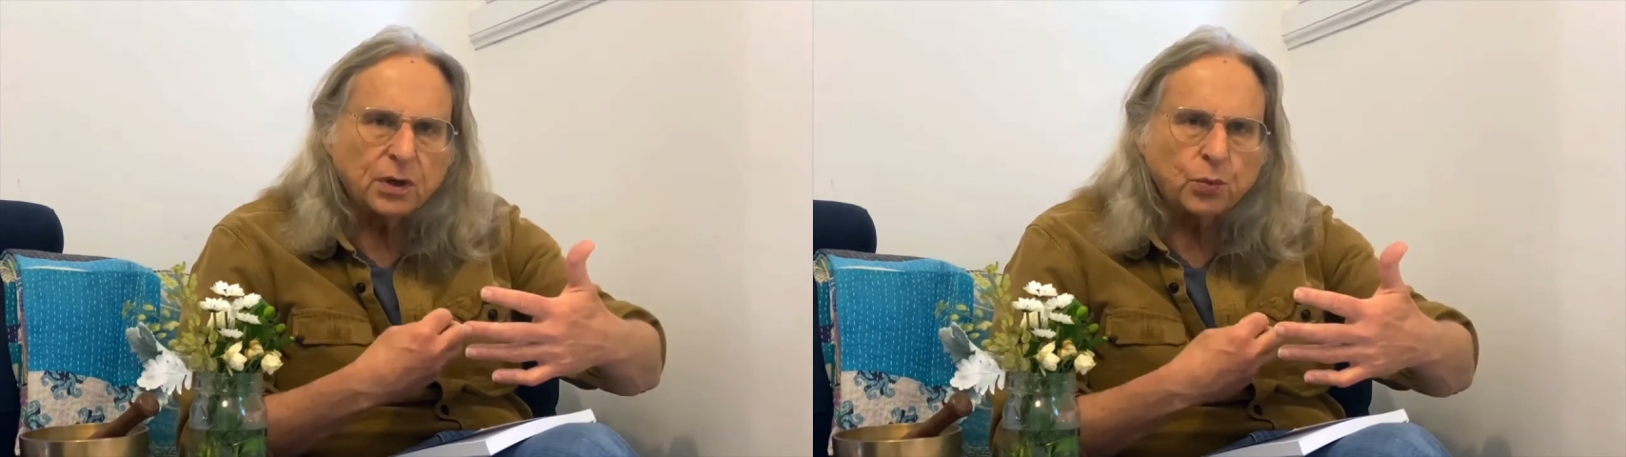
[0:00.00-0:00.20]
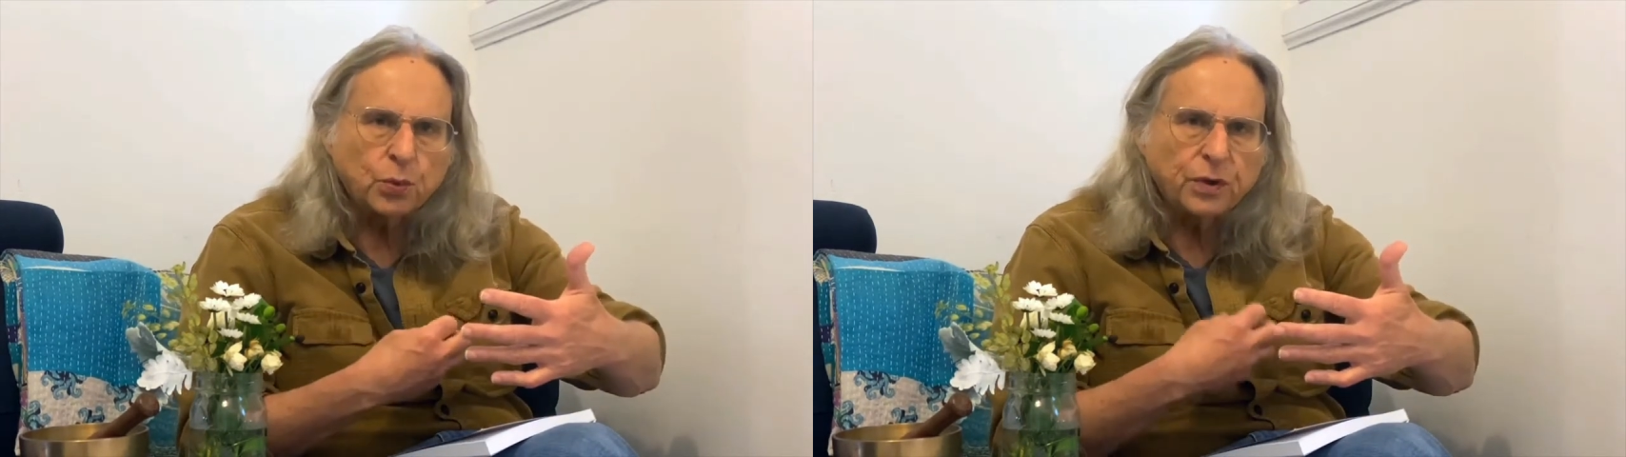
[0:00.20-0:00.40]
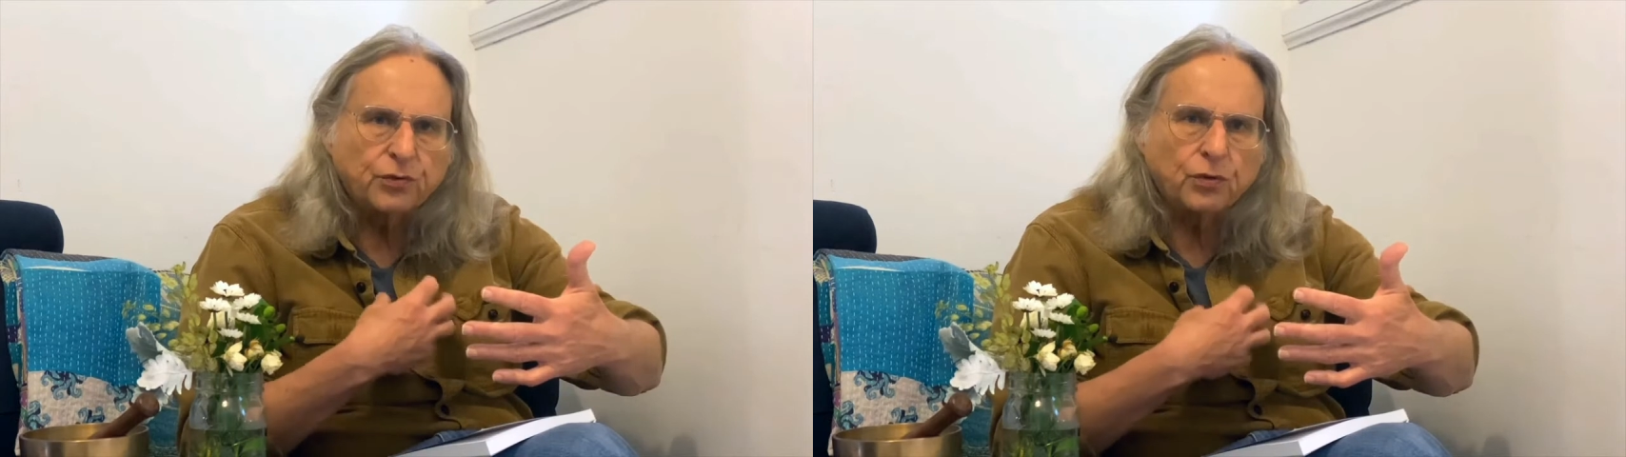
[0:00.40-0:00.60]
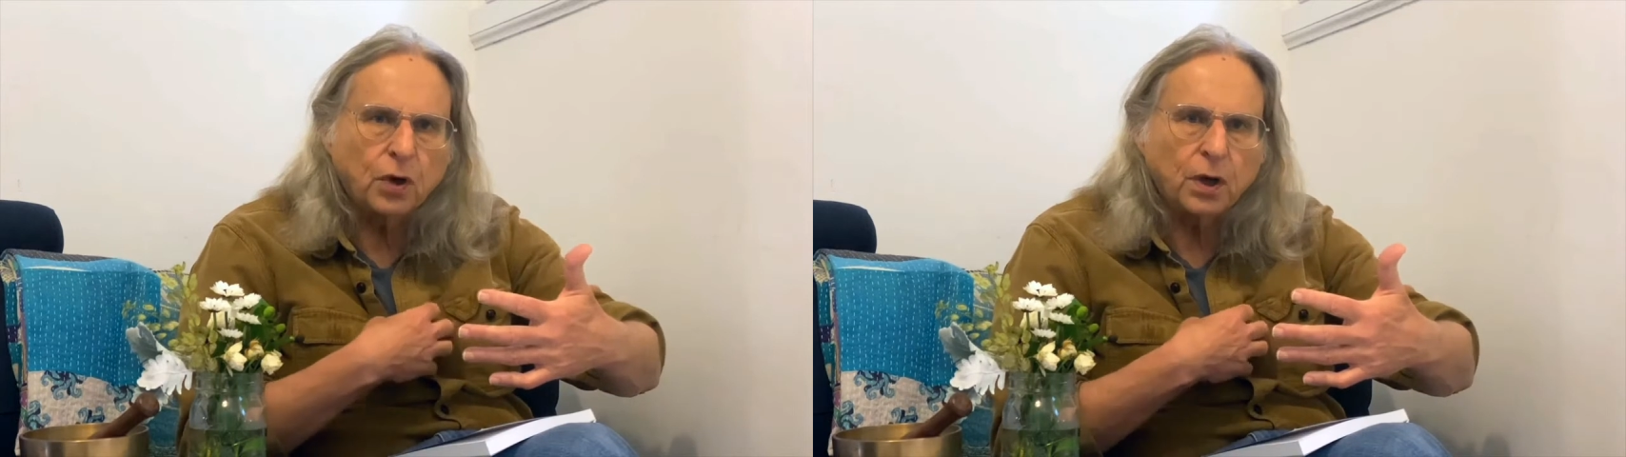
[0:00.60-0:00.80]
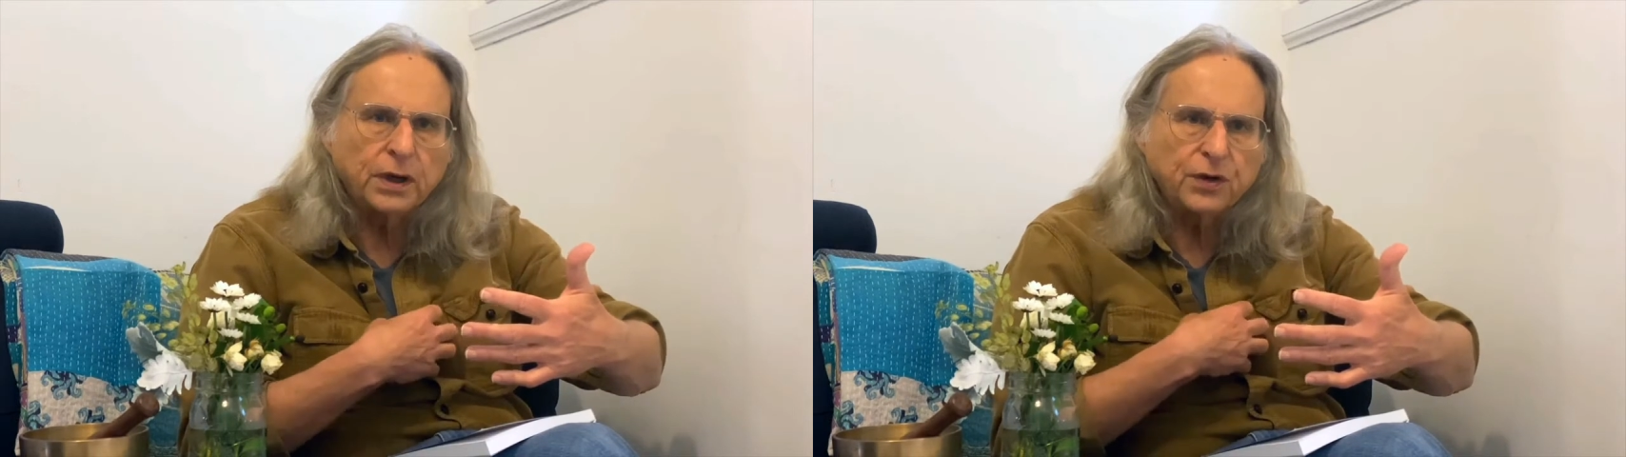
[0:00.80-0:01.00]

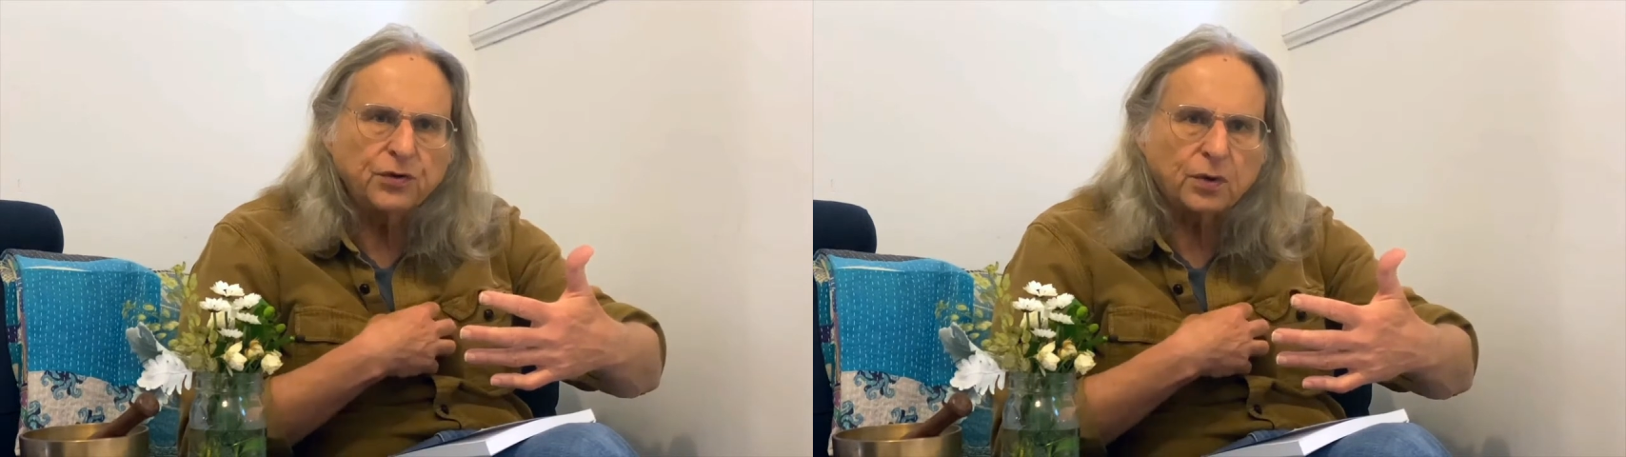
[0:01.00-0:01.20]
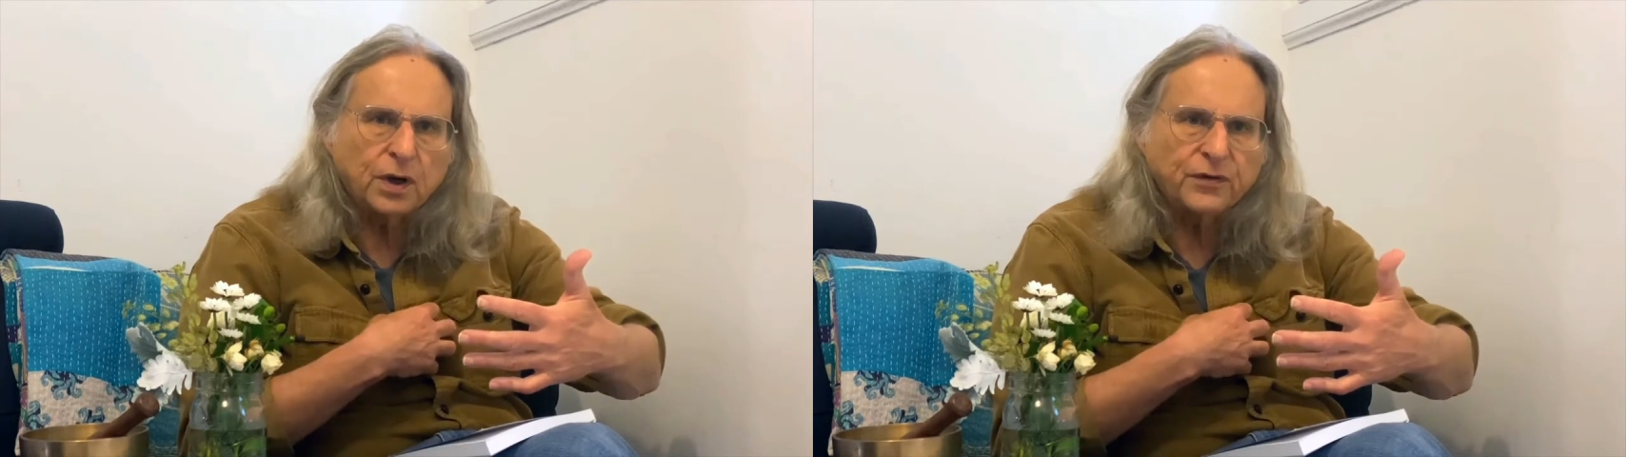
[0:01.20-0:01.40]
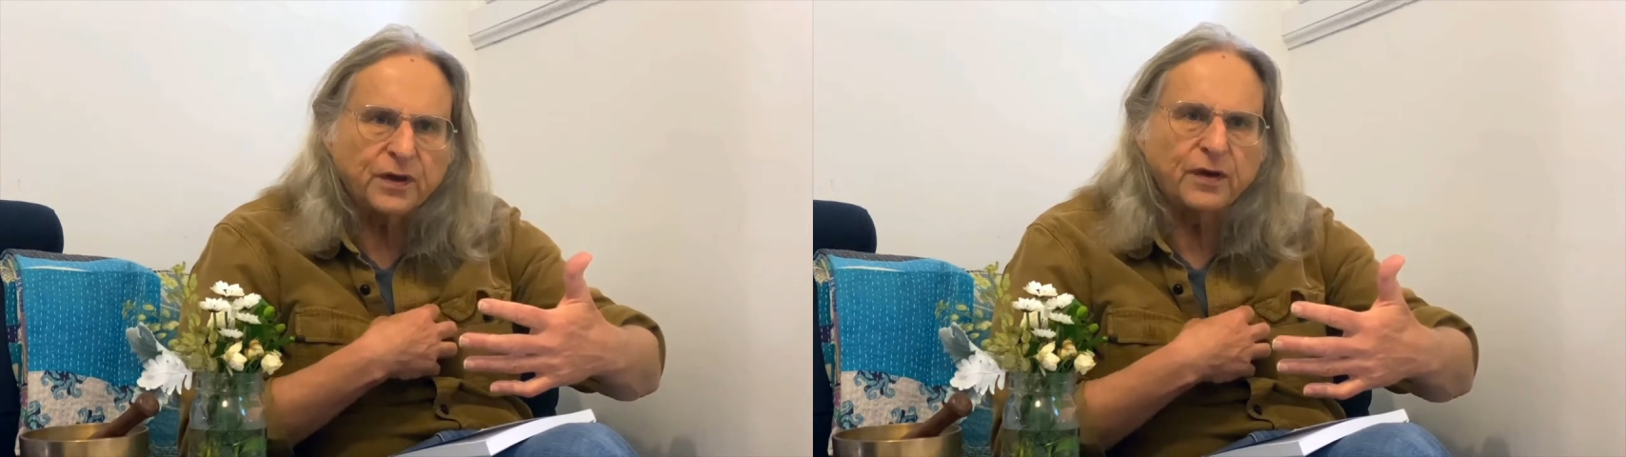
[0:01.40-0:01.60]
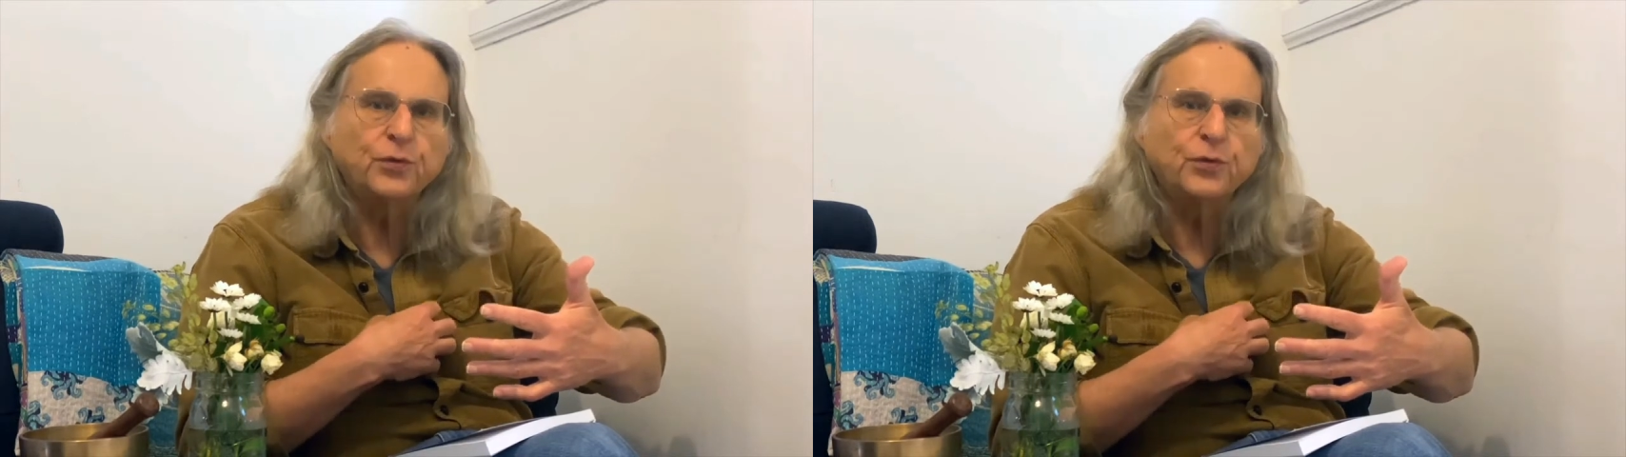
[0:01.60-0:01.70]
withdrawn into ourselves.